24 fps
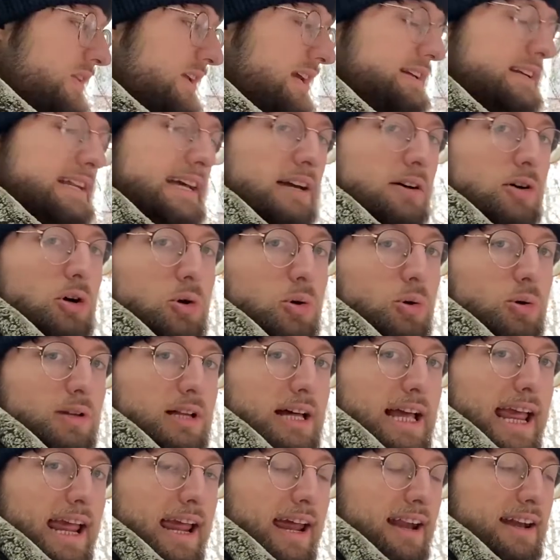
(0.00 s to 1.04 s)
Nick
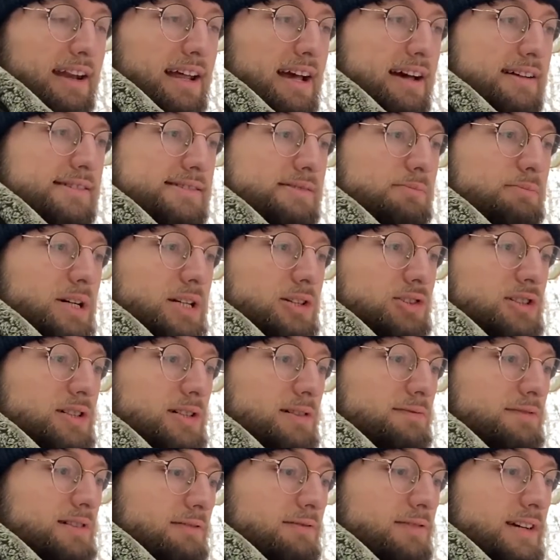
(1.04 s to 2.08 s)
Houlihan has a bunch
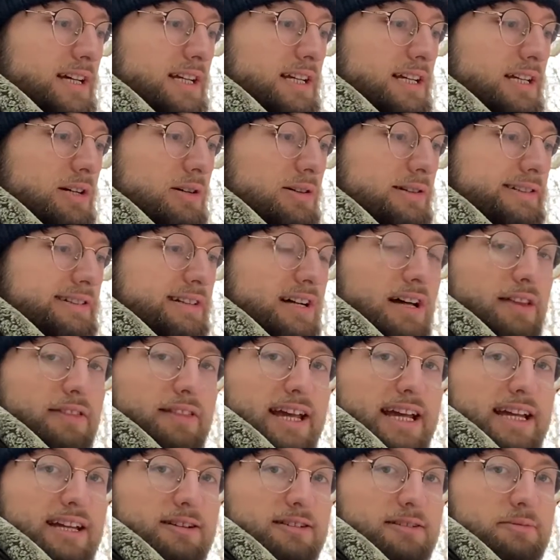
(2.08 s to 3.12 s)
of videos on the
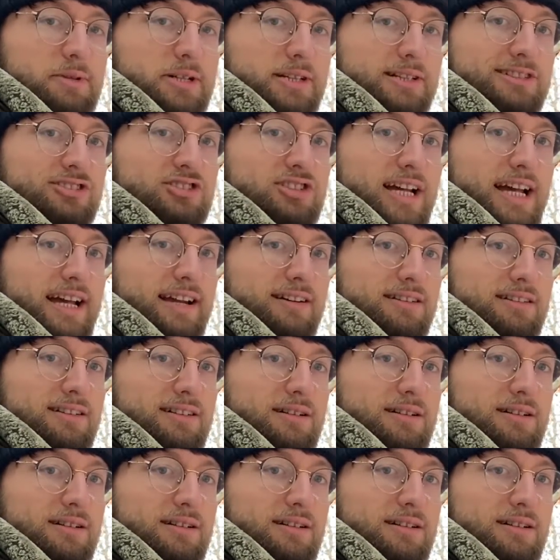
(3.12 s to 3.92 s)
AWS channel